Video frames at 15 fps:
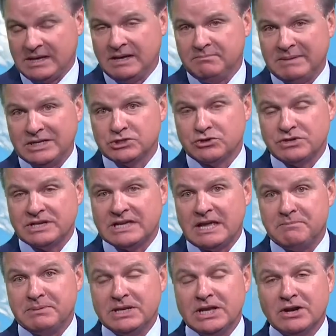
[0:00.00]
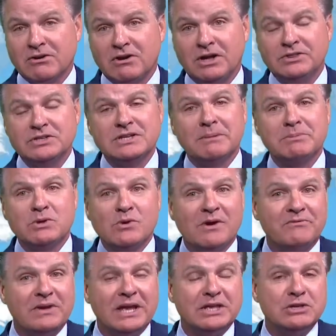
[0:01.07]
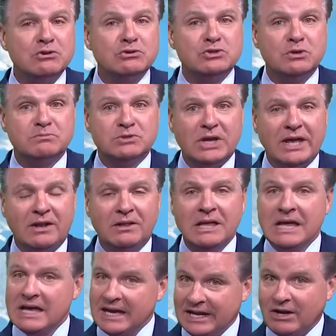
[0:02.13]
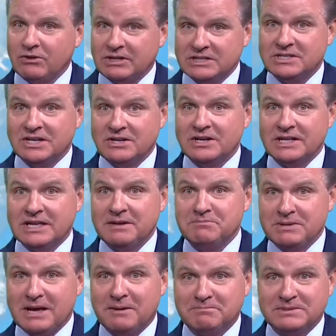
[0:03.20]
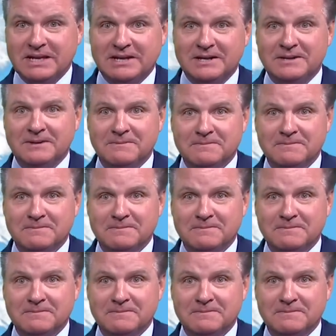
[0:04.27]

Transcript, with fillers: Uh, make sure you keep it here on the W F A A YouTube channel, and I'll continue to keep you updated.